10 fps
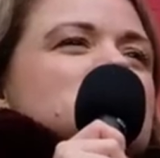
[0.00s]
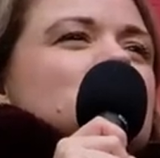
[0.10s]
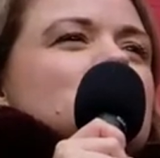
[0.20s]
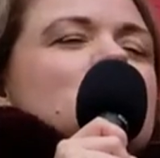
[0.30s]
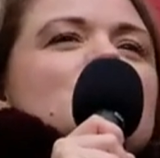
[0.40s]

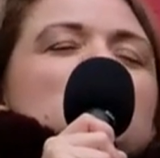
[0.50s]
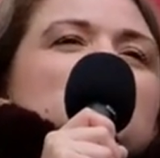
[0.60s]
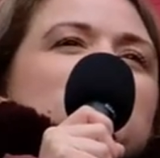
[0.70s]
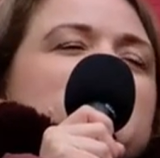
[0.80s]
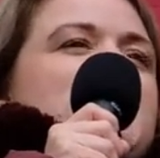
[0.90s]
to,
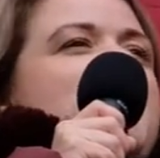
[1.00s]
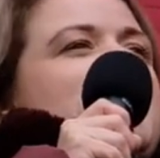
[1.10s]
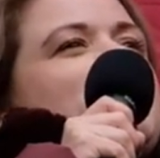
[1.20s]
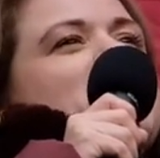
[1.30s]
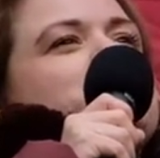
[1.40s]
without
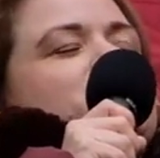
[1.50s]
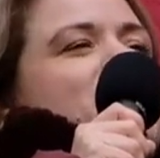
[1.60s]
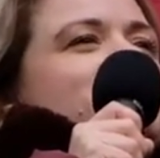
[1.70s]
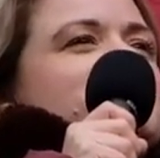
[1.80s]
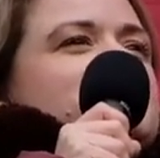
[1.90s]
our
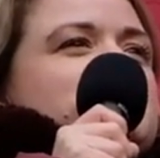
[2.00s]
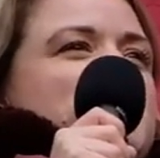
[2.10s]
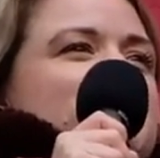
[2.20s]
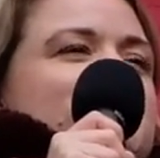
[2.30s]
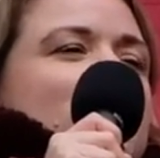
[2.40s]
librarians
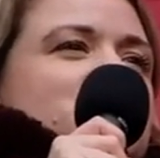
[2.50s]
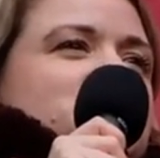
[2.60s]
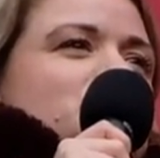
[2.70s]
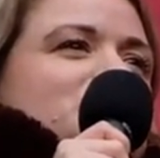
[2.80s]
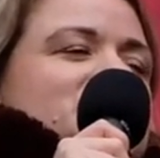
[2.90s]
being forced
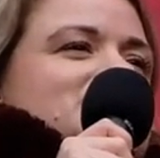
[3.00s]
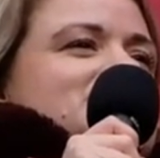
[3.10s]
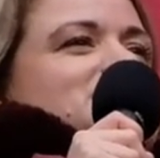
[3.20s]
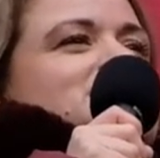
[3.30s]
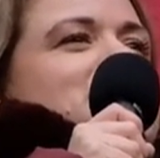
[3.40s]
to work
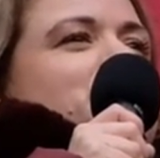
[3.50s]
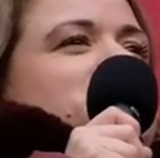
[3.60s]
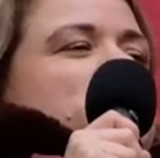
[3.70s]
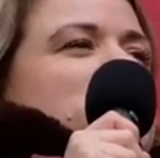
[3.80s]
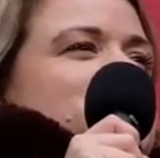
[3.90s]
extended
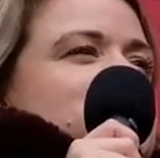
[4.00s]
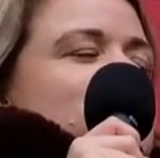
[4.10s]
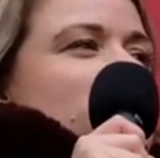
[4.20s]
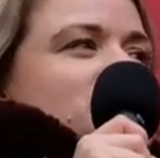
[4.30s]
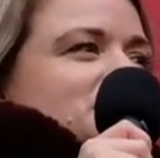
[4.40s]
hours because
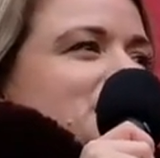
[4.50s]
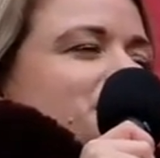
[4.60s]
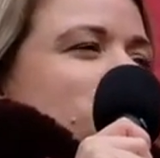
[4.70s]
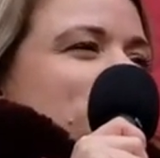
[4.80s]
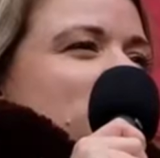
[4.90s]
other staff
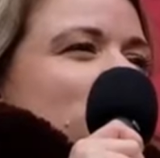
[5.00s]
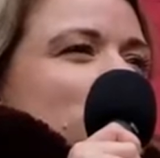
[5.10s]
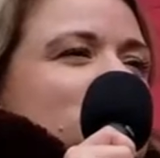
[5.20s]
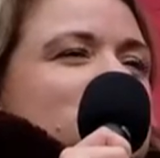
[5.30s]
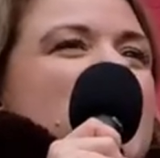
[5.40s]
have been
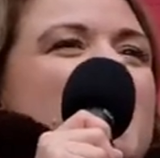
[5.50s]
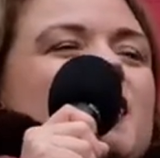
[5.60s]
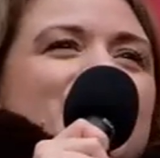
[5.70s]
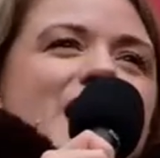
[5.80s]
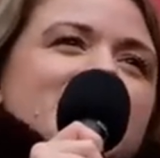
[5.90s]
cut,
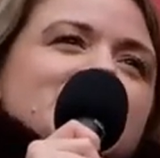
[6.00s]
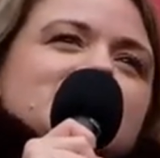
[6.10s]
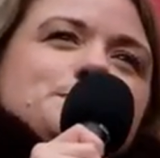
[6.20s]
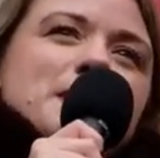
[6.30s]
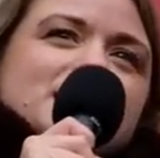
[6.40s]
that
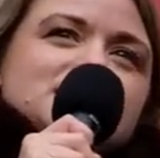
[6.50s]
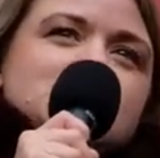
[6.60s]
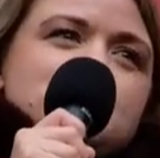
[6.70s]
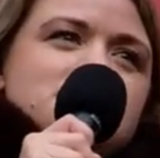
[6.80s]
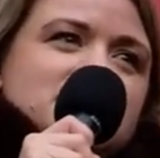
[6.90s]
is bad
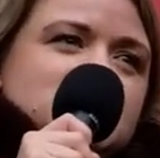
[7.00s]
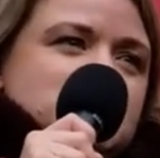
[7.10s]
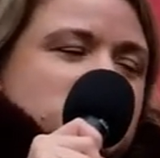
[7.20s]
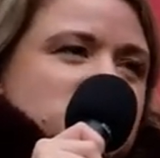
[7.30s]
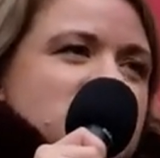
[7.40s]

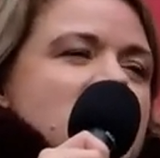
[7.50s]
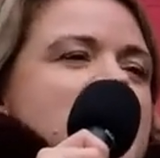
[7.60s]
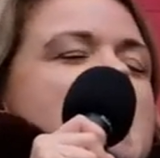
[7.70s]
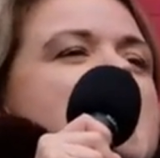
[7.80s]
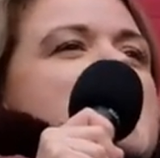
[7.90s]
management.
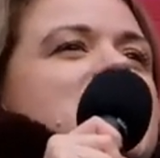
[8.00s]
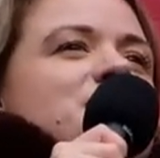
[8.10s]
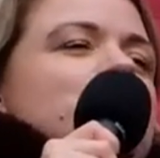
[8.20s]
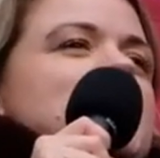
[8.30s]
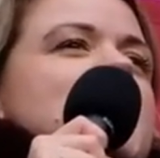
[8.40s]

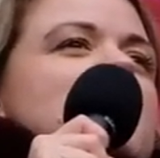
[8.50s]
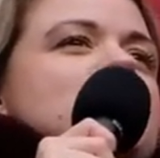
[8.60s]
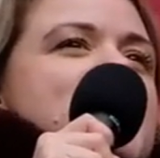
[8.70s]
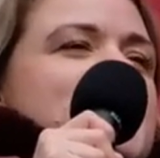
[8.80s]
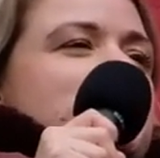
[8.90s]
If we are
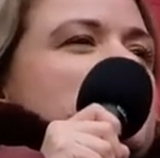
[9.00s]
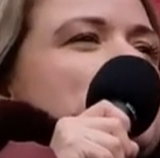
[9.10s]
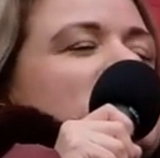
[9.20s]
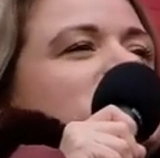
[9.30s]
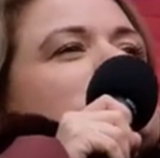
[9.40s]
unable
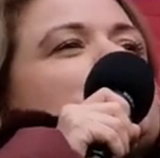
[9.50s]
because it's